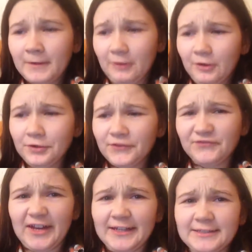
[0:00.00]
like the
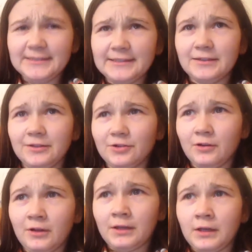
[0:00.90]
faces. Look,
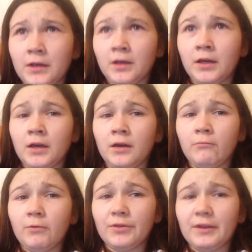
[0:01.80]
I like
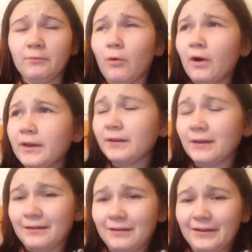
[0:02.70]
why
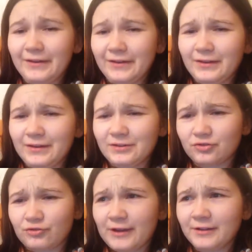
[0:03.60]
it's
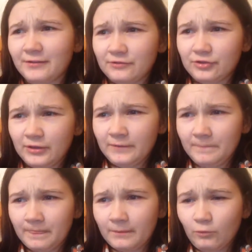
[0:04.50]
strange.
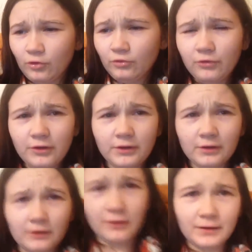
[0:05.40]
Why all the
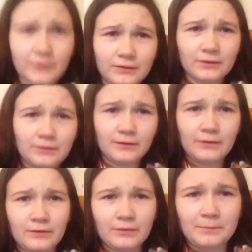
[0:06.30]
like
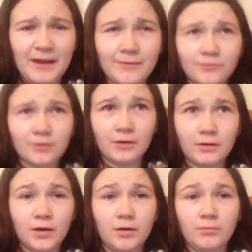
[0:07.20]
the parents
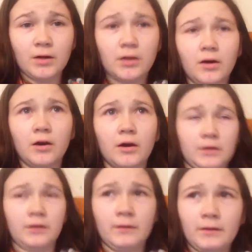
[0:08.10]
like, oh my god,
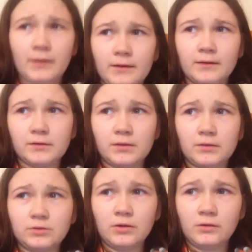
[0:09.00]
a
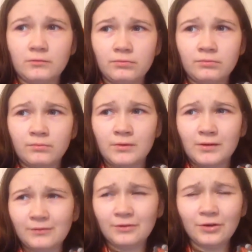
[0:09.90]
dog.
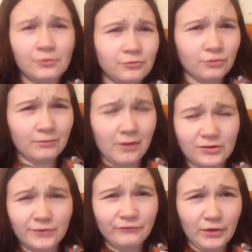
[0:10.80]
I don't know.
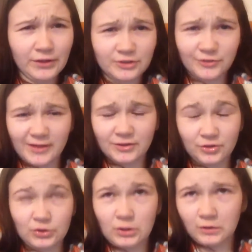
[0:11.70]
I don't find that strange.
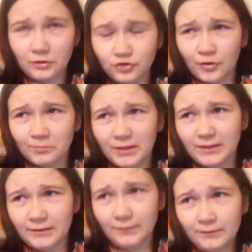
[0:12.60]
It's like on the
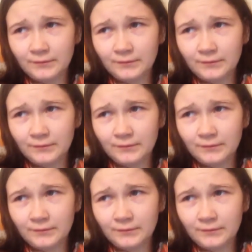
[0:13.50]
trampoline,